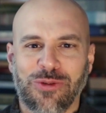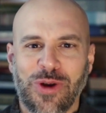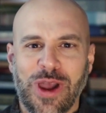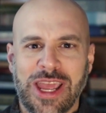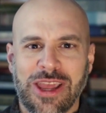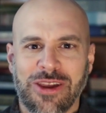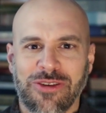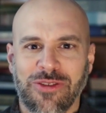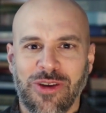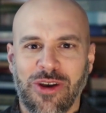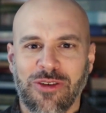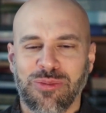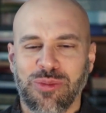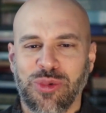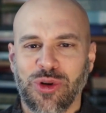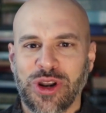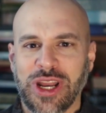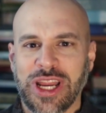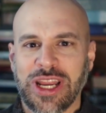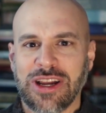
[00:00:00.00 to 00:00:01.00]
way of
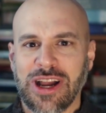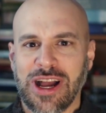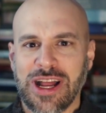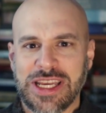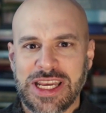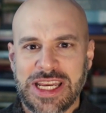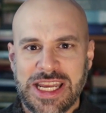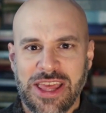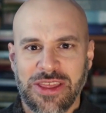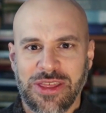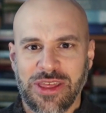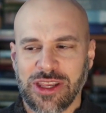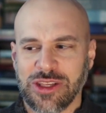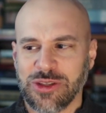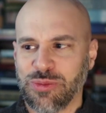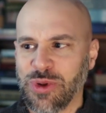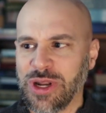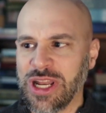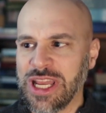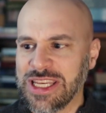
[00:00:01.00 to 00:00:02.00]
putting Kantian ethics,
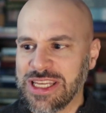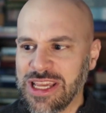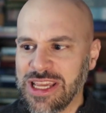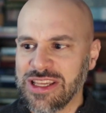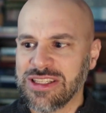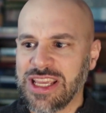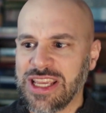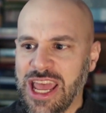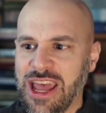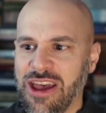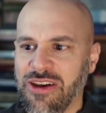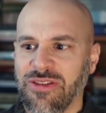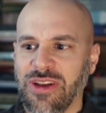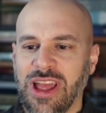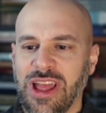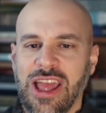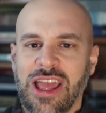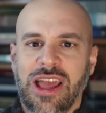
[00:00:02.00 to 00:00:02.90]
but it does have